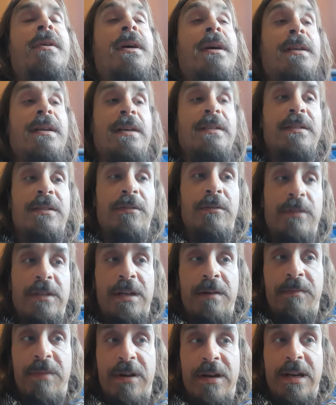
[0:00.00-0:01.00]
There's no
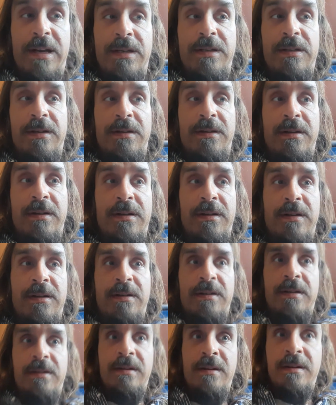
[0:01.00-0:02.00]
separation.
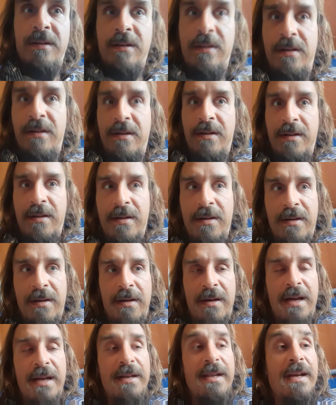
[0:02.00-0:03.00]

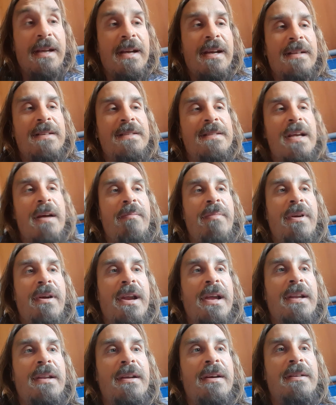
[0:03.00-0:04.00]
And they can
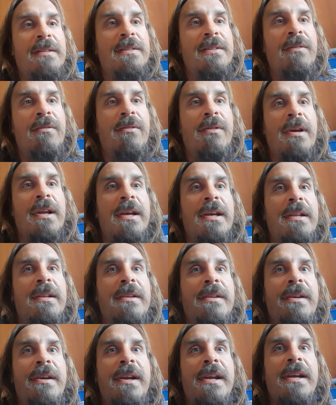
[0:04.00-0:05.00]
separate us only in
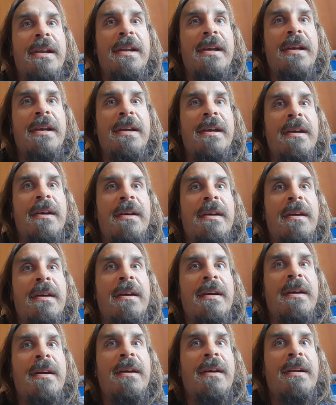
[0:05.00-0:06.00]
3D.
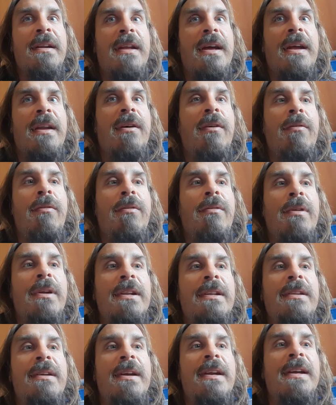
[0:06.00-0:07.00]
They know only
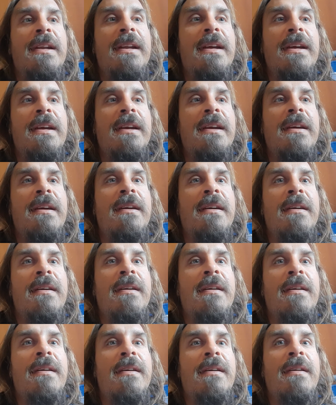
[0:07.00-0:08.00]
3D
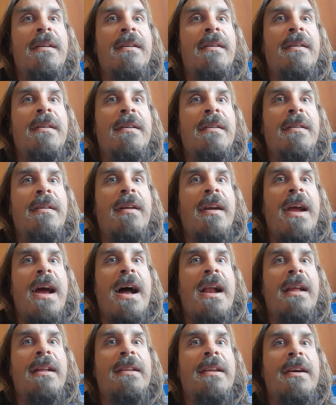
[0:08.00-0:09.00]
the
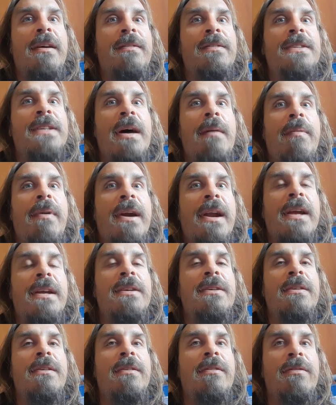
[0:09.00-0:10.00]
reality of
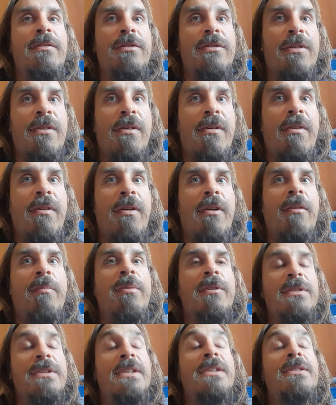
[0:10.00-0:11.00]
separation control,
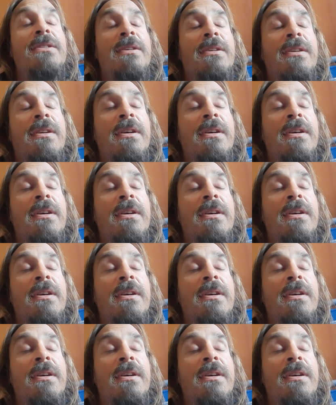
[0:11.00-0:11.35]
opposition.